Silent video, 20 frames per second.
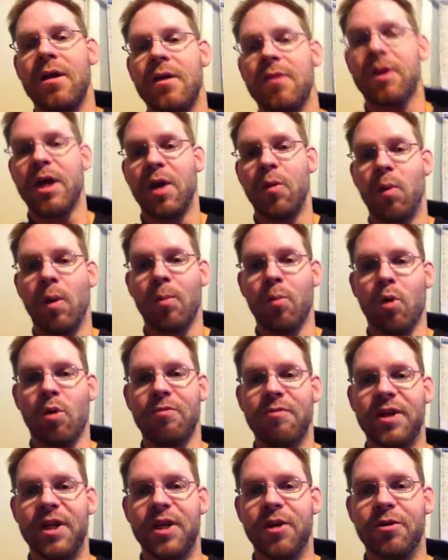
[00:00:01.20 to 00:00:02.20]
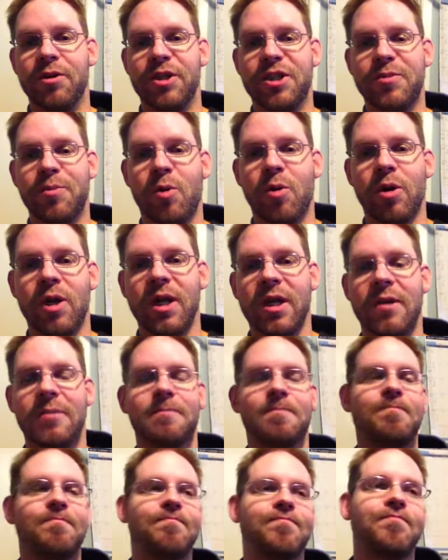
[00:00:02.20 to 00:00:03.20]
Okay, one more video this morning.
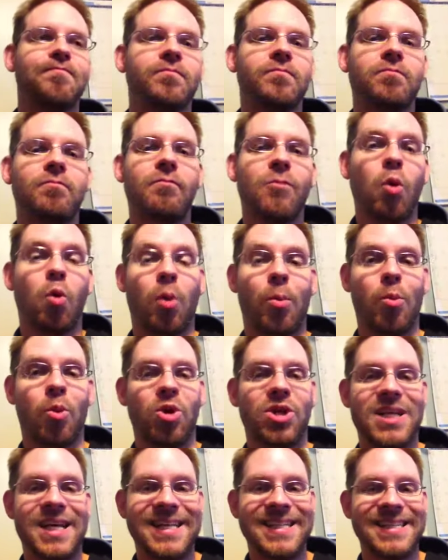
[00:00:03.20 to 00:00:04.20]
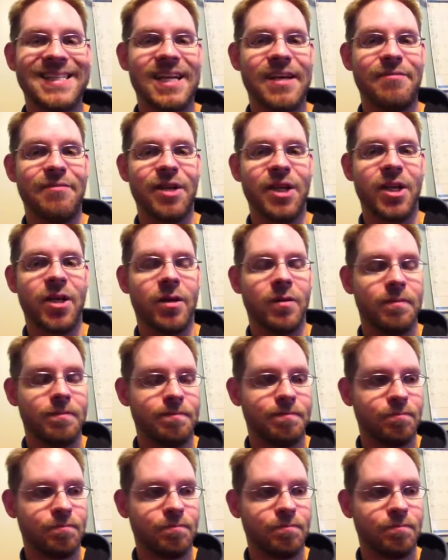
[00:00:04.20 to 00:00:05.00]
One more test day video.